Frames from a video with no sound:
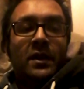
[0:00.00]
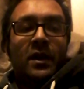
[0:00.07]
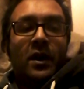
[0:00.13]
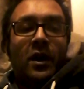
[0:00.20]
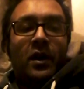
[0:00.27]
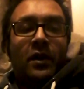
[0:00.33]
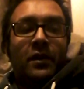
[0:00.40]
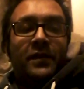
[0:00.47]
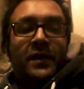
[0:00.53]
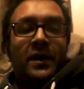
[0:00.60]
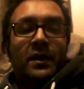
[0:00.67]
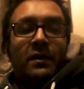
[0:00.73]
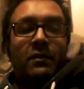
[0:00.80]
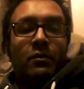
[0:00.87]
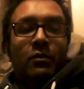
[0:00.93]
of
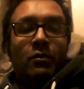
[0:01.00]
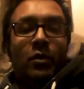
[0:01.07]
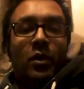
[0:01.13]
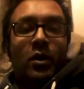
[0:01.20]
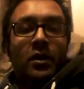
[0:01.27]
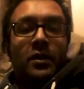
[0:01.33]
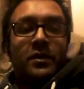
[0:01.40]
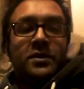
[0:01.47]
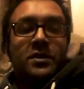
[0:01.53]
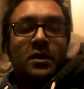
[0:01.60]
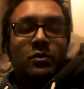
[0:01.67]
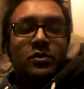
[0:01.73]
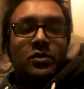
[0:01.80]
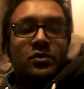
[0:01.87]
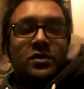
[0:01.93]
what
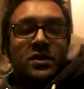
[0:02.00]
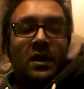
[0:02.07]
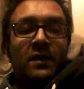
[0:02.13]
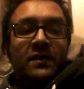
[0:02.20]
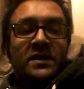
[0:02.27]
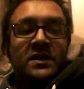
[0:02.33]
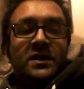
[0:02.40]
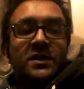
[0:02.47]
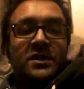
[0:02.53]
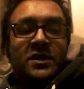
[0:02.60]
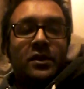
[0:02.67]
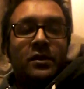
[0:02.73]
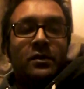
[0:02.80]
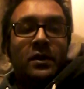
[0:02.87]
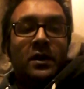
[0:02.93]
social services
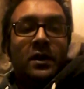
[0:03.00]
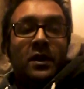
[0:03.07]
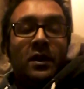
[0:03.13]
do.